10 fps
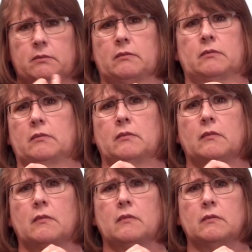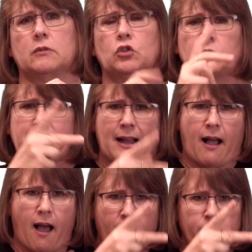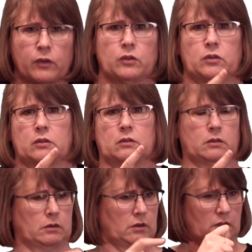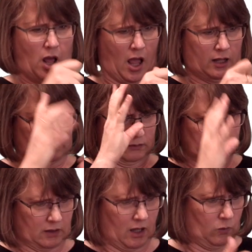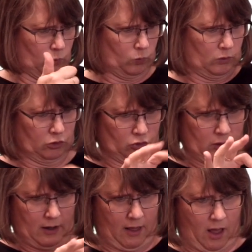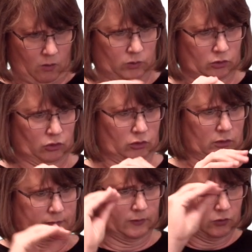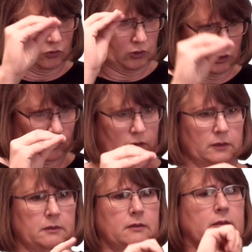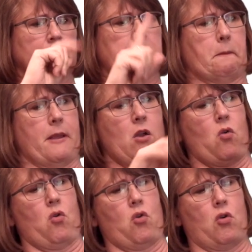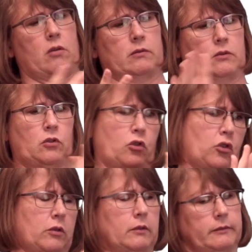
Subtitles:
Teams should also be cautious not to determine language of instruction based on the student's fine motor skills.